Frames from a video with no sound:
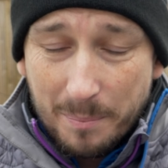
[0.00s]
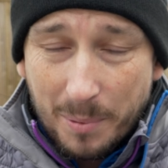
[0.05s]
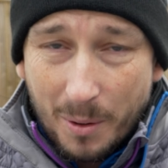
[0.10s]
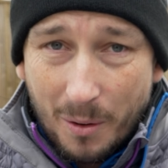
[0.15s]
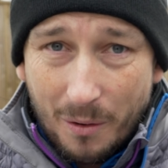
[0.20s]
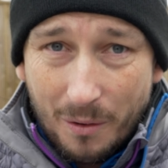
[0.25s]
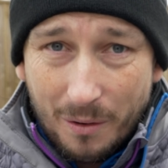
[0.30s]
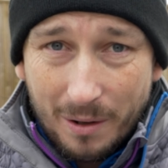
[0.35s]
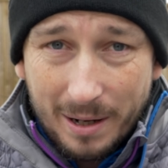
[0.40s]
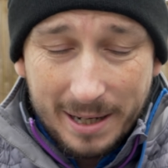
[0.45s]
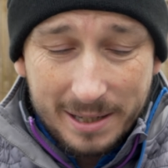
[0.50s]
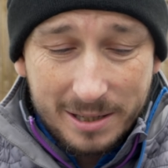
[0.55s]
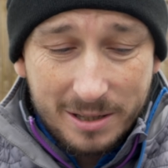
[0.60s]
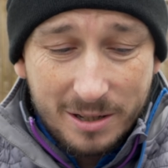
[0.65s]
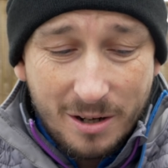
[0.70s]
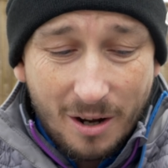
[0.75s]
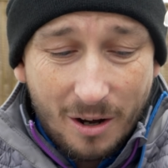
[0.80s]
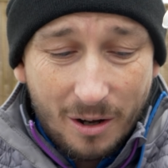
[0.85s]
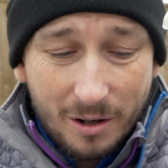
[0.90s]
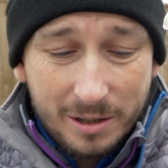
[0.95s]
ball has
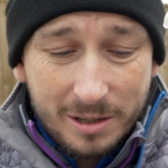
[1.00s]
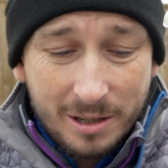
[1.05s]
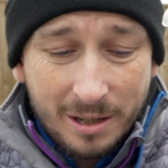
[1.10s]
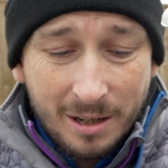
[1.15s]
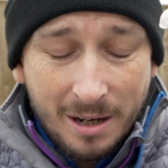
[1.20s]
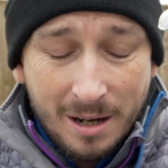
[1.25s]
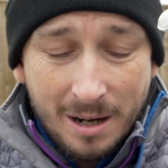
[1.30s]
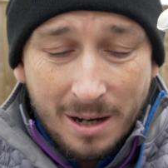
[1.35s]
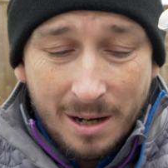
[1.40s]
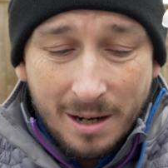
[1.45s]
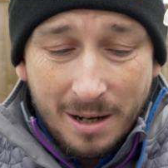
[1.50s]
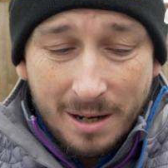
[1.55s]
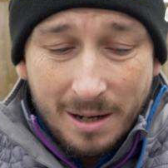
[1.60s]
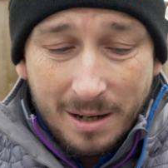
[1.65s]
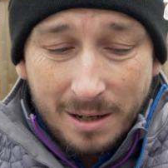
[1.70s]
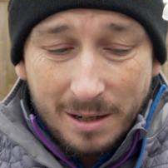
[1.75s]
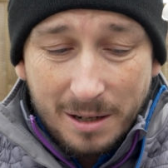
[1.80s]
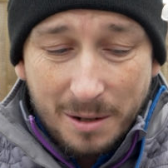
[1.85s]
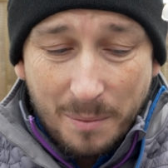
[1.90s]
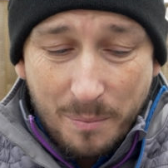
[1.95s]
not
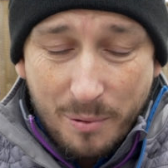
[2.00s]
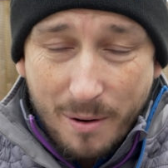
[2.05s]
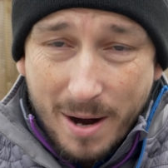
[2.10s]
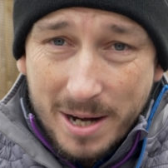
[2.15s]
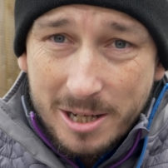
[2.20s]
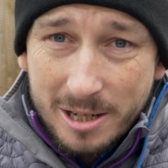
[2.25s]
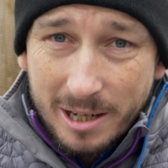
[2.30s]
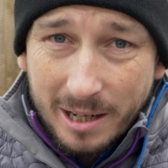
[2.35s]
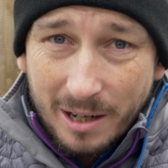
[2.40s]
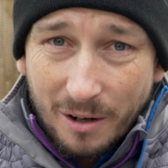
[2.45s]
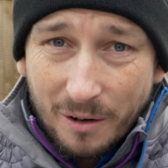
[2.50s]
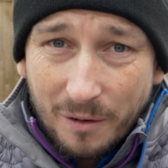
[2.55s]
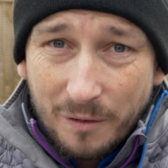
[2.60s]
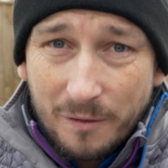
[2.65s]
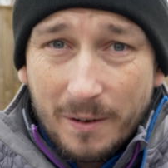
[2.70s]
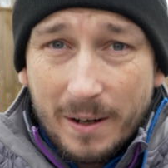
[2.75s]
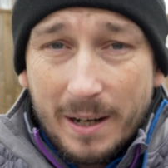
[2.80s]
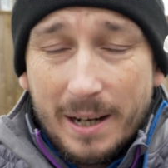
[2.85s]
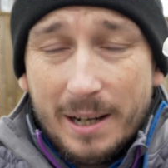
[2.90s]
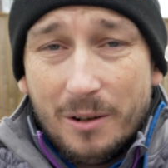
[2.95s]
compressed
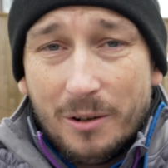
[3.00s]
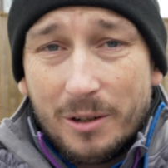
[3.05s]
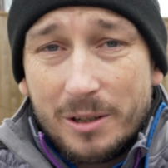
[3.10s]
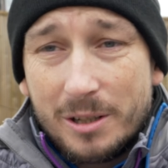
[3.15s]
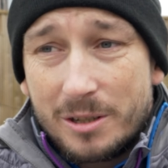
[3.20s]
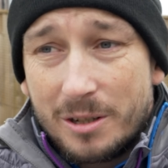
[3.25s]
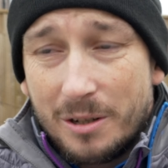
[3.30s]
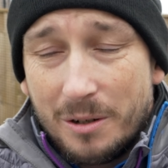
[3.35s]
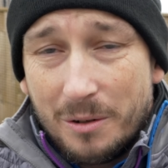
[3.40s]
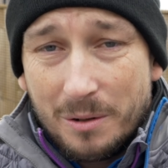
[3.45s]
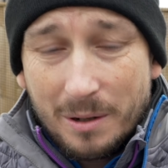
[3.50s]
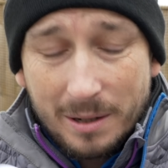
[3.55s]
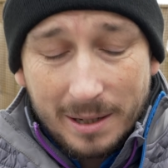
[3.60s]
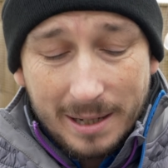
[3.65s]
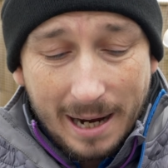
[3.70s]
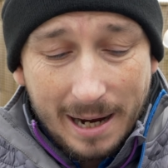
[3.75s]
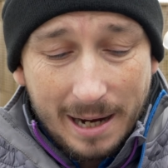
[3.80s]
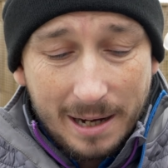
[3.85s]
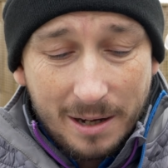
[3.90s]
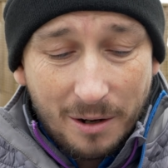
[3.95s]
enough in order to
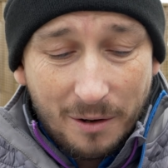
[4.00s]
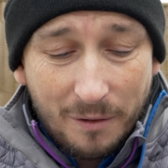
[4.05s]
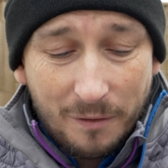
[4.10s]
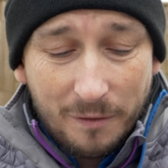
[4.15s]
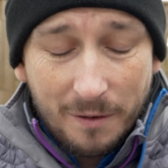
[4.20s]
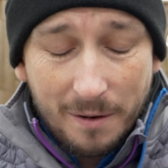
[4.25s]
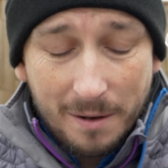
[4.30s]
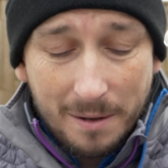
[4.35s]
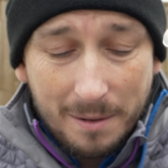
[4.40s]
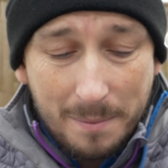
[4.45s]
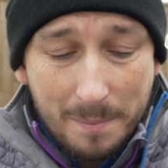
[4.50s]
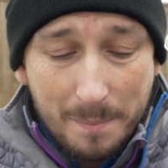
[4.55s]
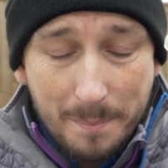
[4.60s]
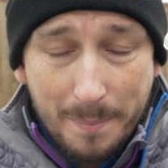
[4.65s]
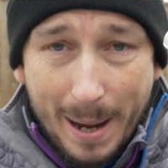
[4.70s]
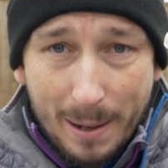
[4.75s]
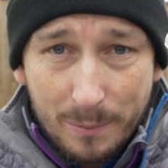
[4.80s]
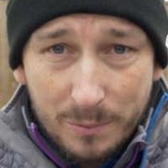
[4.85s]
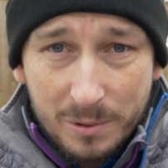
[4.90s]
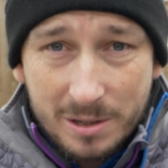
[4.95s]
get enough
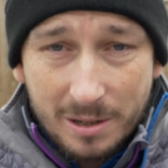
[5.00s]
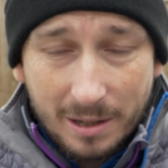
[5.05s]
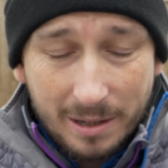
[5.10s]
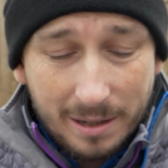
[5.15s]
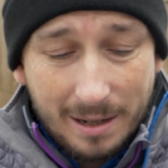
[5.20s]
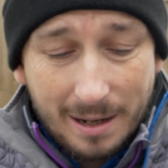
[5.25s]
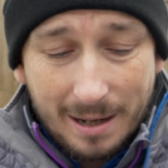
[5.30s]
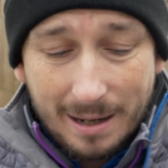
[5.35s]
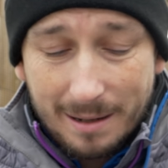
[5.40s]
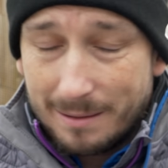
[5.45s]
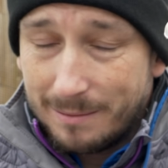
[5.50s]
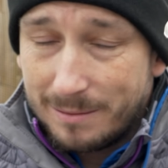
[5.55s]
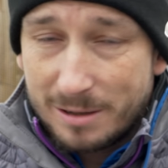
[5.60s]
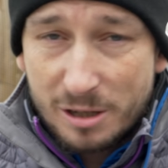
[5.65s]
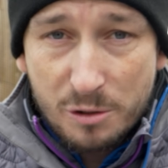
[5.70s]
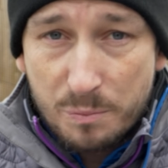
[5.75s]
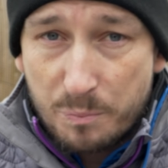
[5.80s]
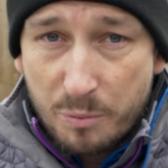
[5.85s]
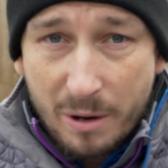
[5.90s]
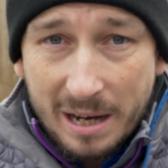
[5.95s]
bounce and
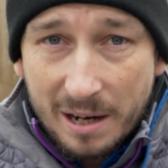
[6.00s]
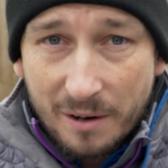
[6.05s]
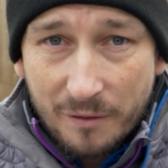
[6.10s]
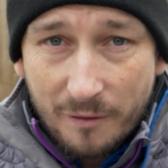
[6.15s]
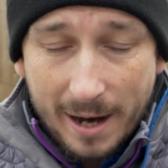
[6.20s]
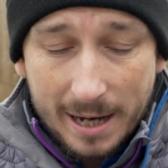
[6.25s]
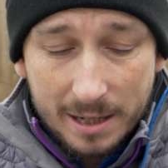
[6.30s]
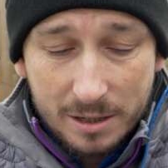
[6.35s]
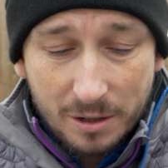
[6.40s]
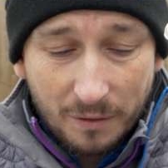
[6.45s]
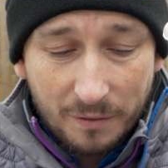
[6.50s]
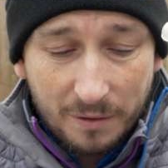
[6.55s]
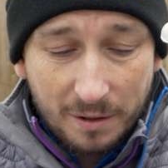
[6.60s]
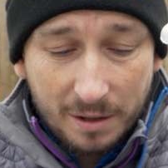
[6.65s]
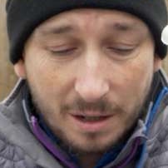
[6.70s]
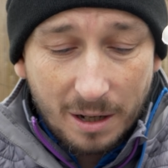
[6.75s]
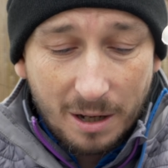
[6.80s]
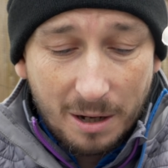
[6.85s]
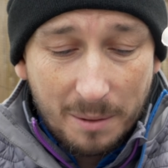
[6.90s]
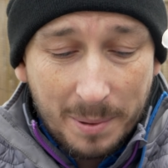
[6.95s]
spring effect off the
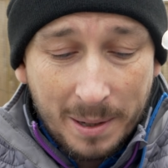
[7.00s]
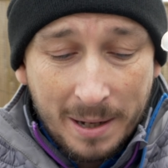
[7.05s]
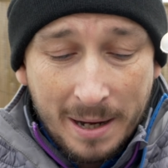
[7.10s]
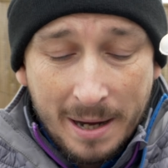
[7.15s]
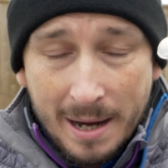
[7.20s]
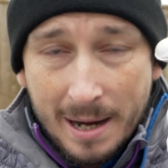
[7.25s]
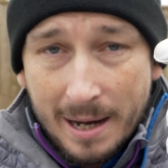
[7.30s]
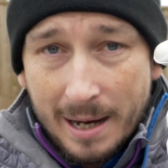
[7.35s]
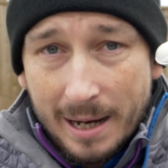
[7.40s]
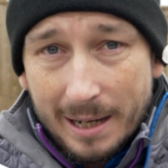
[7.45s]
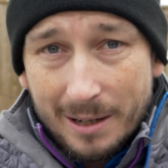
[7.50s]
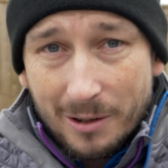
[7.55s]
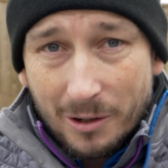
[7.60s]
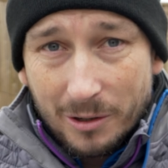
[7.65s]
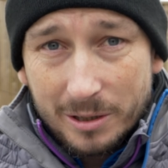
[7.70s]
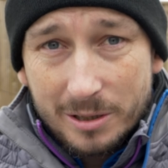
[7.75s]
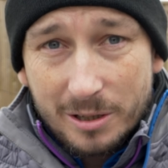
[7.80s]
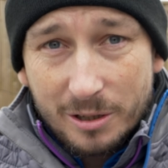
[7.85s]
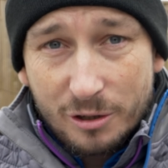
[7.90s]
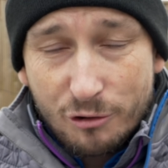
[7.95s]
club in
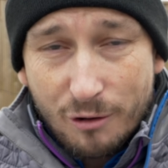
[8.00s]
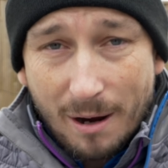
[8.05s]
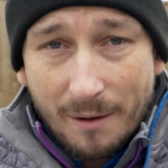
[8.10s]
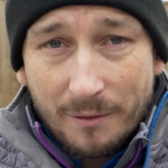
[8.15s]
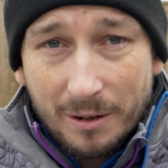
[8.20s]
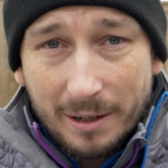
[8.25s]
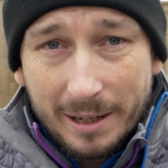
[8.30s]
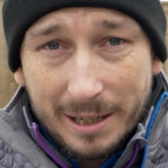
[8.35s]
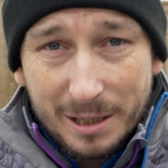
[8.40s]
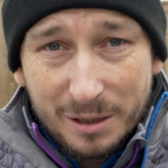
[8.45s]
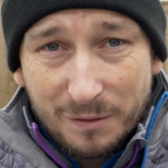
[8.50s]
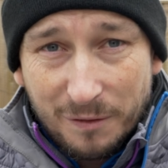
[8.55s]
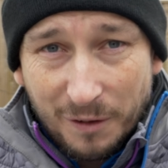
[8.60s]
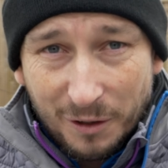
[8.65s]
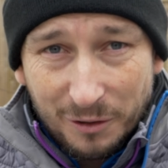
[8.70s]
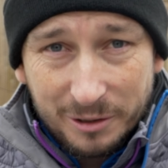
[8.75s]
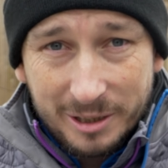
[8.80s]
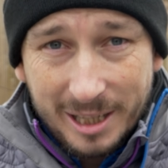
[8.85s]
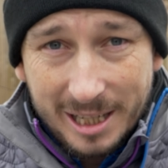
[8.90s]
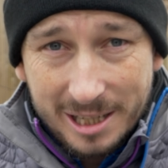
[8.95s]
order to travel its
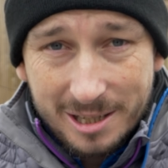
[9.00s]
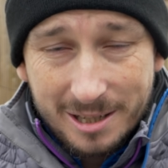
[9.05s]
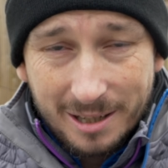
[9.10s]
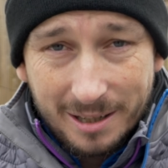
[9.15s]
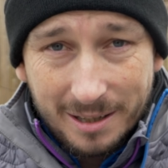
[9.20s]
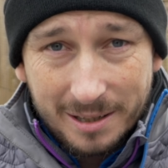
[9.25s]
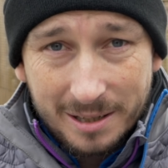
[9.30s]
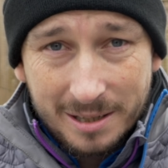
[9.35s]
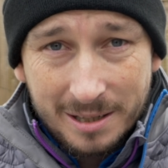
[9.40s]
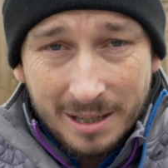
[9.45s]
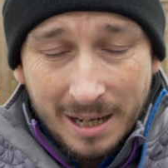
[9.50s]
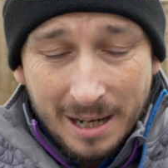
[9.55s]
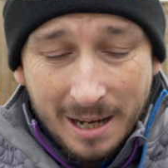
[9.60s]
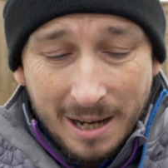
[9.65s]
full distance.